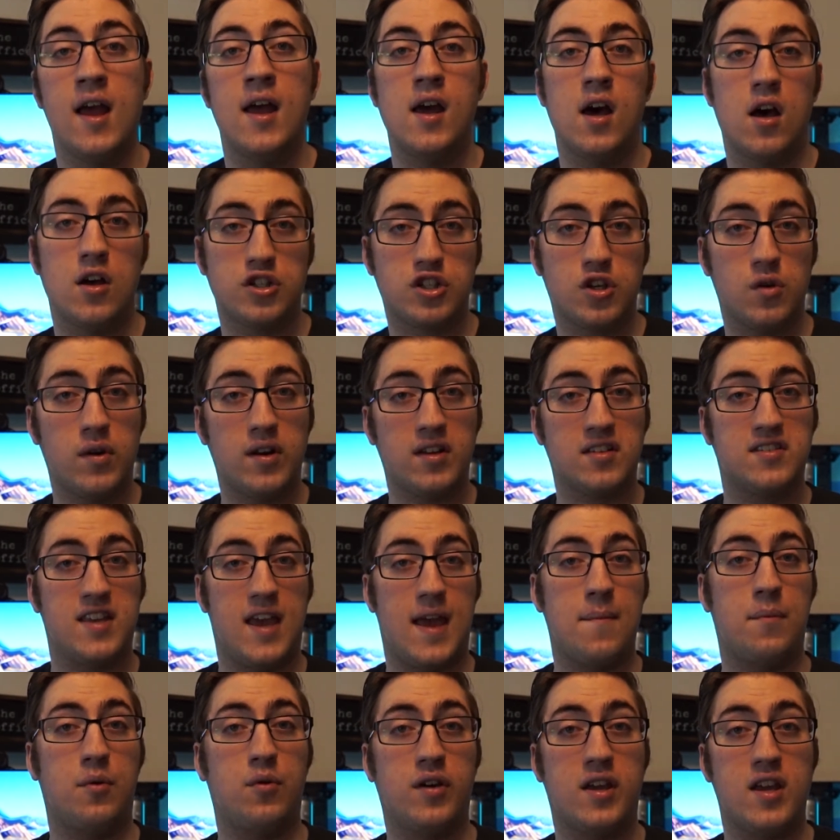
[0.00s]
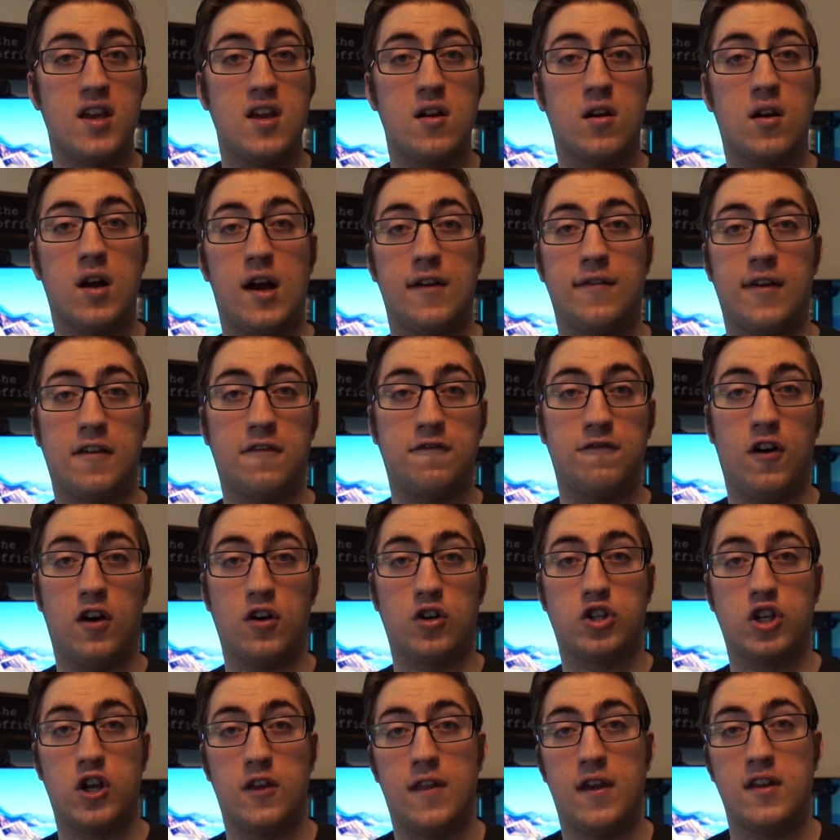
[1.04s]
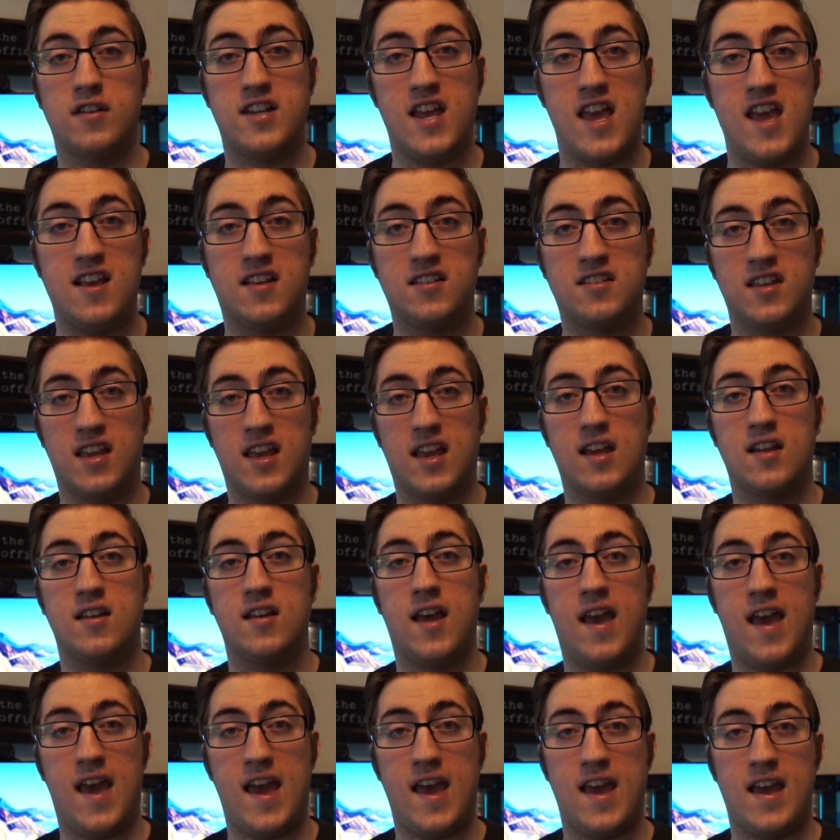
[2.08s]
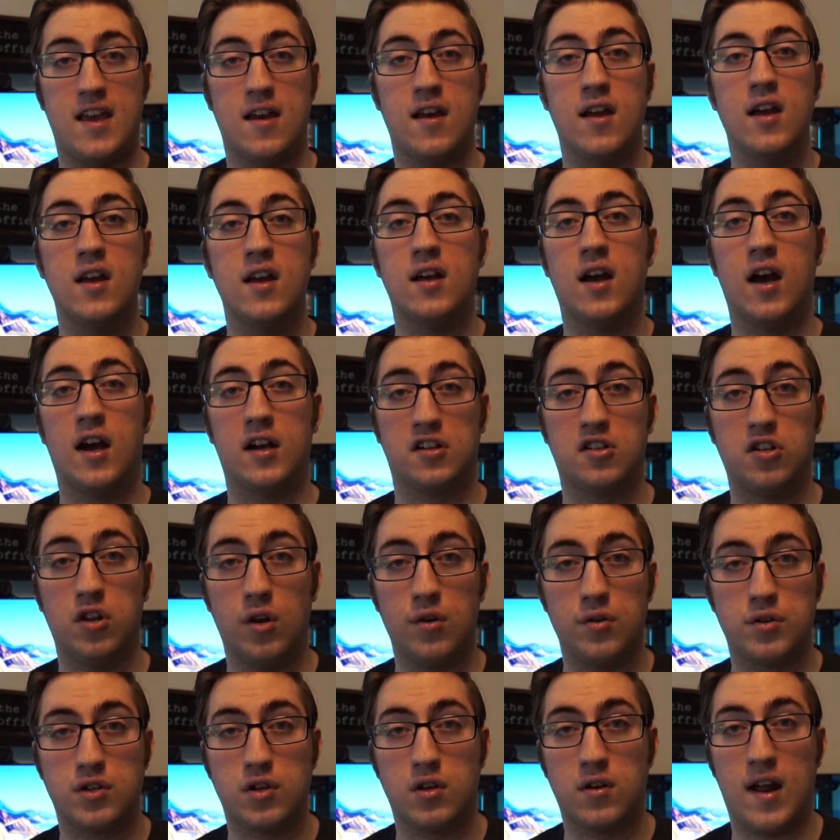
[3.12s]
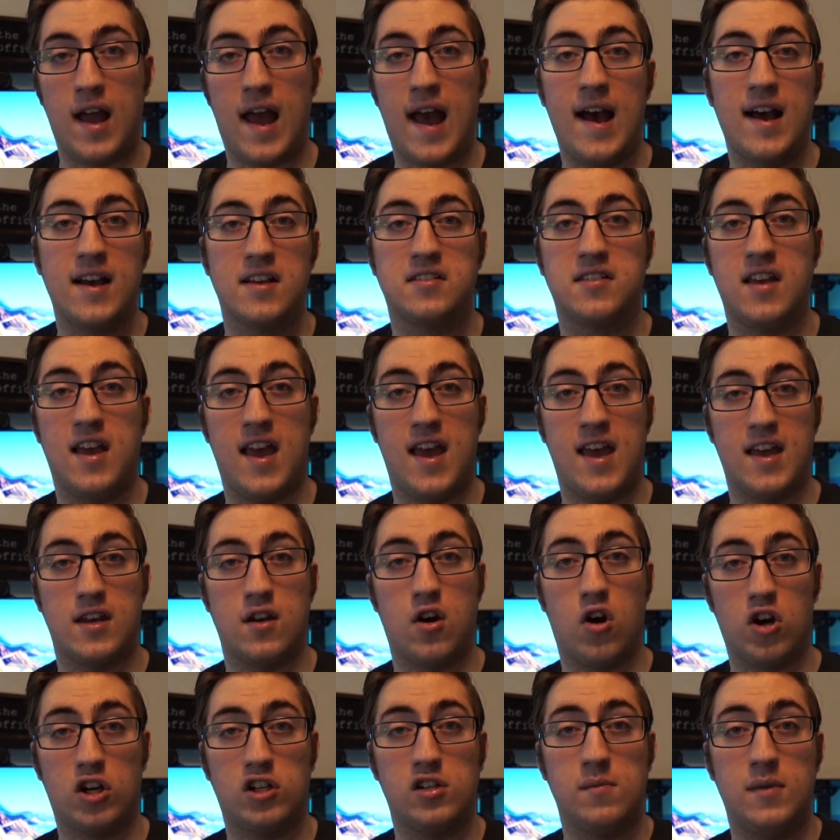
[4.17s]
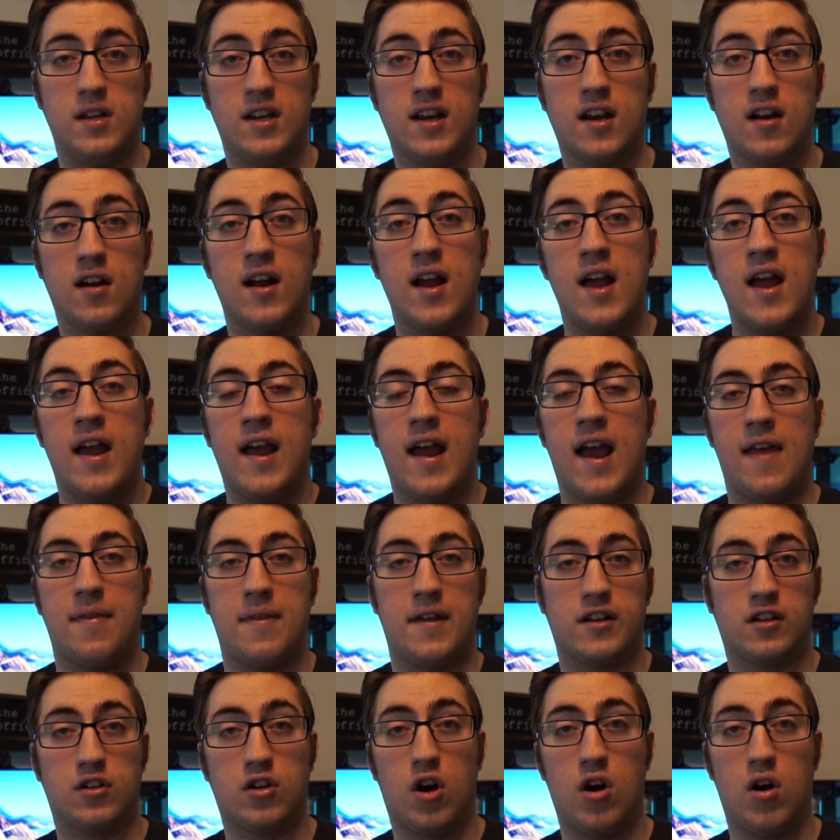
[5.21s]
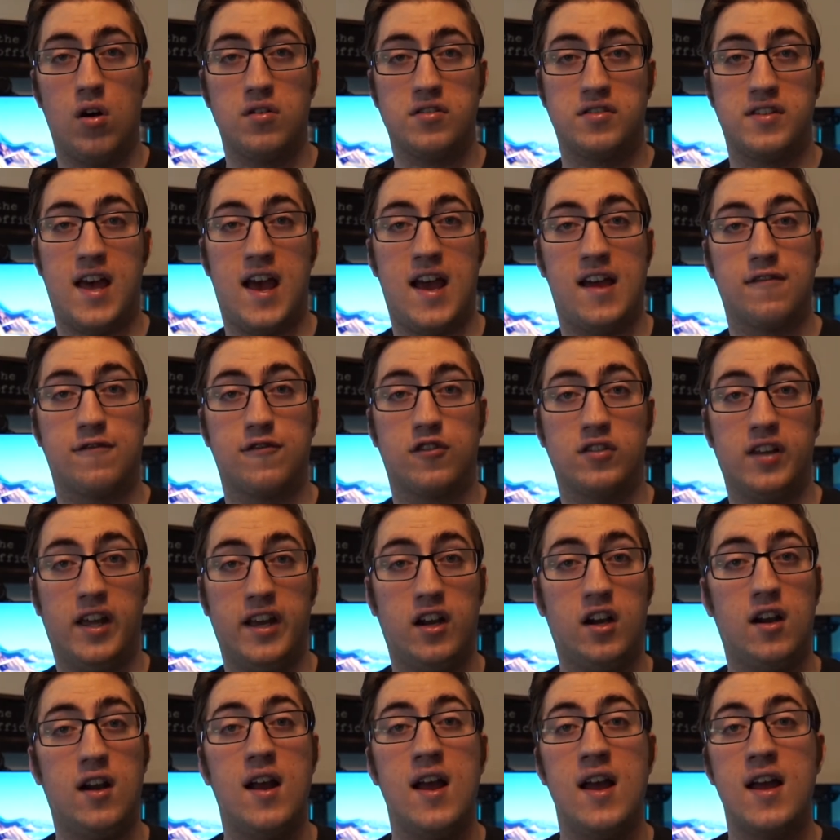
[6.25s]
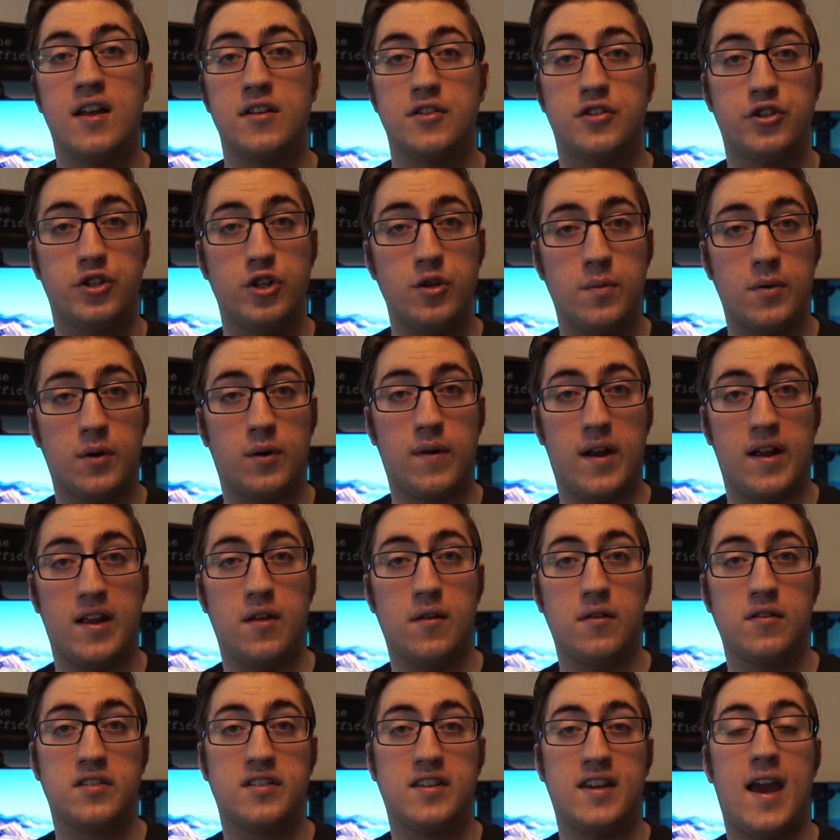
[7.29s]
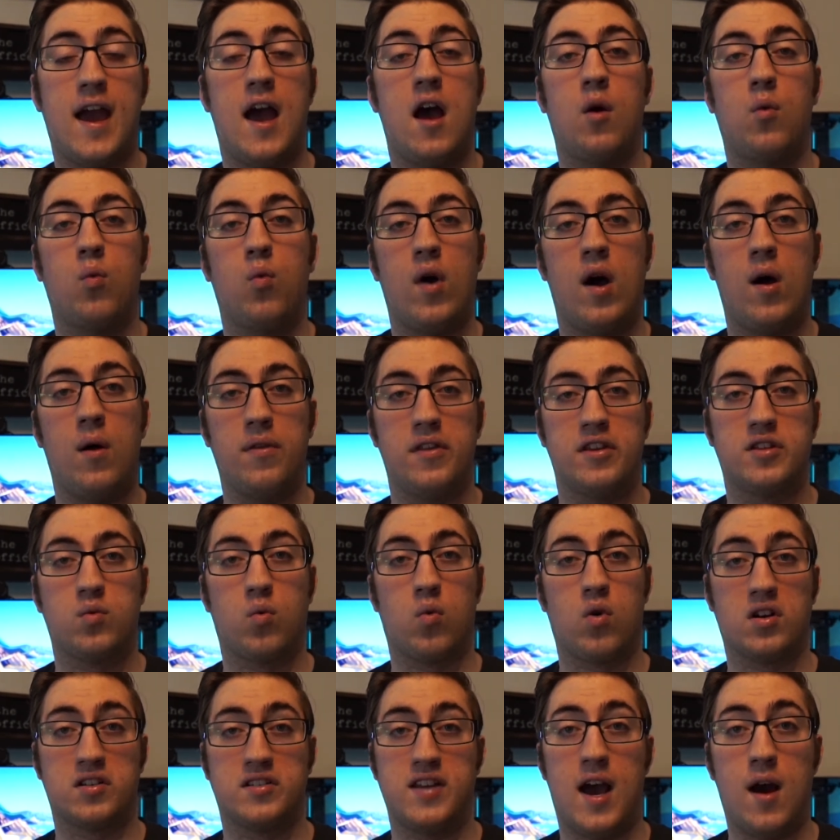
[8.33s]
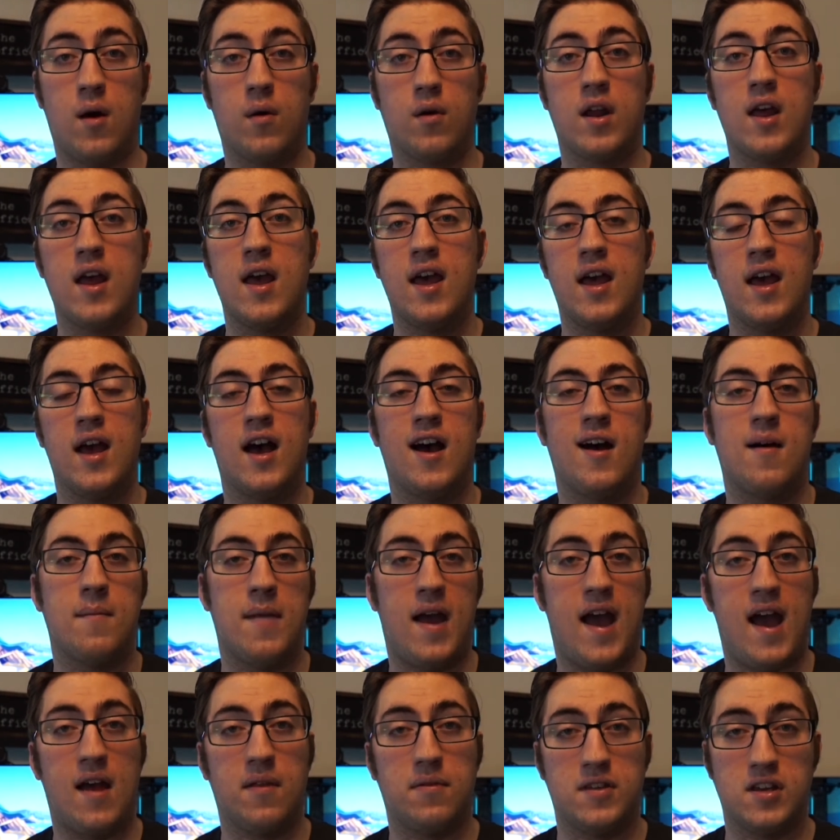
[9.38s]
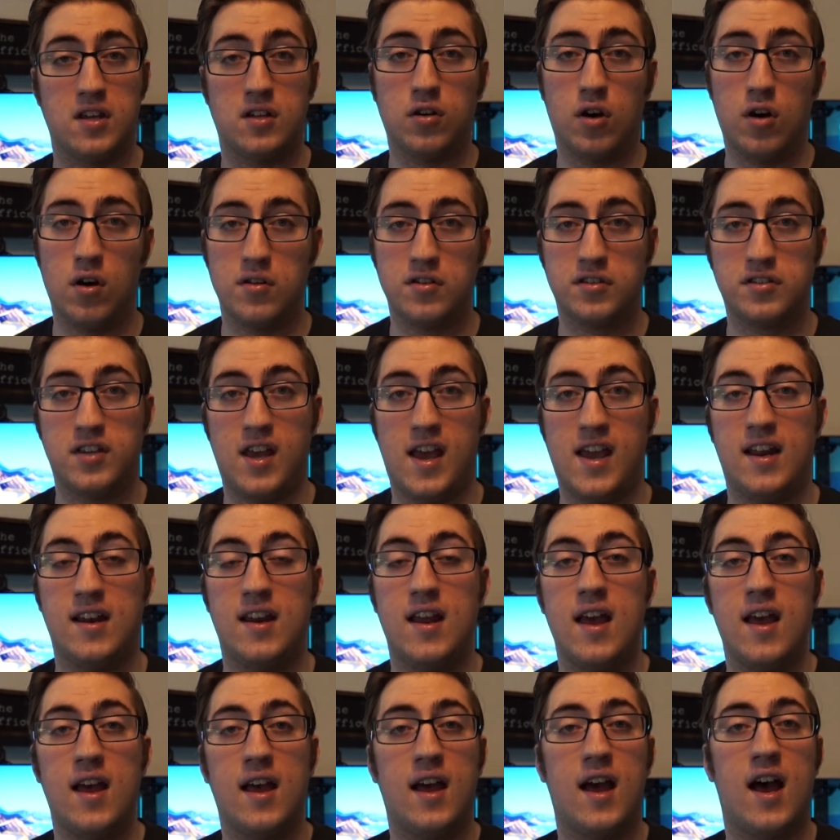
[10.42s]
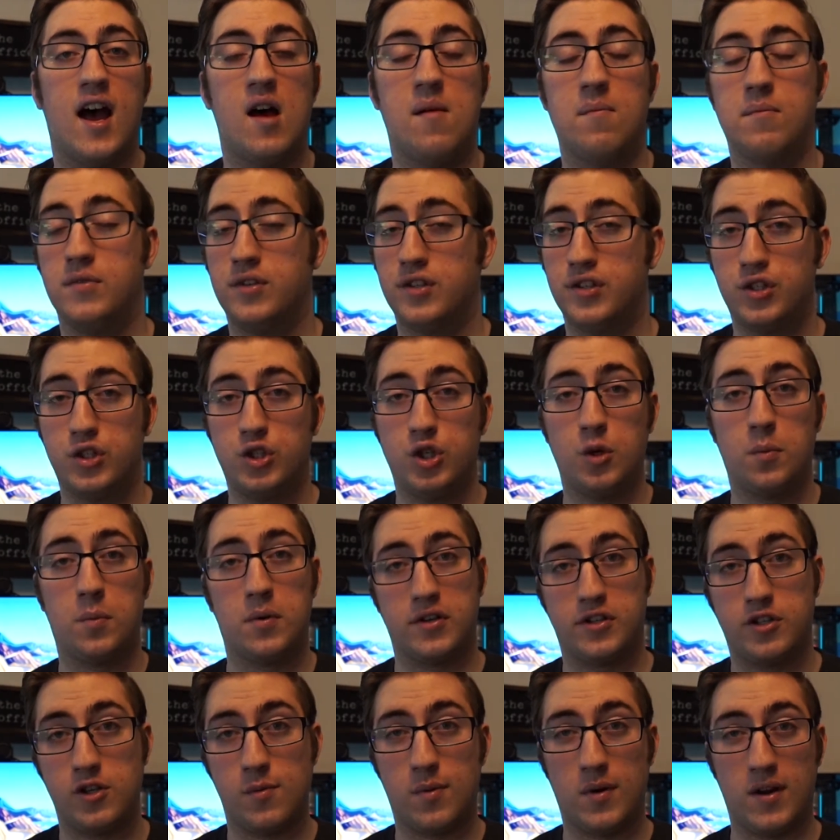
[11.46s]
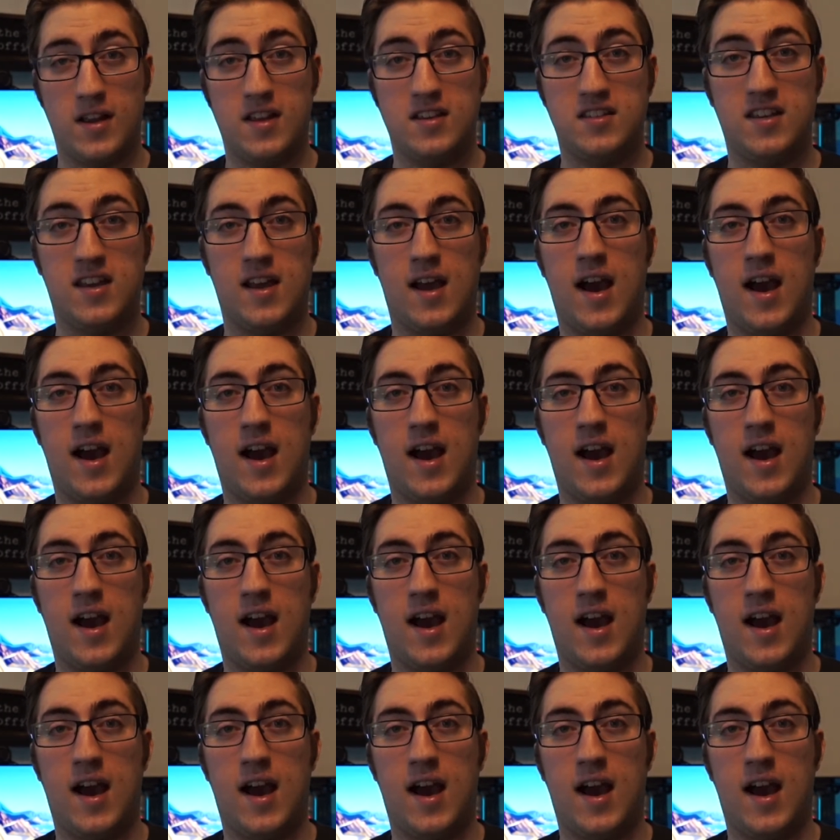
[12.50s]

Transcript: I'll show an example here of a function that takes in a closure as an argument here and then calls that for later. Super great. You can see how well this works out at the call site. Super, super easy.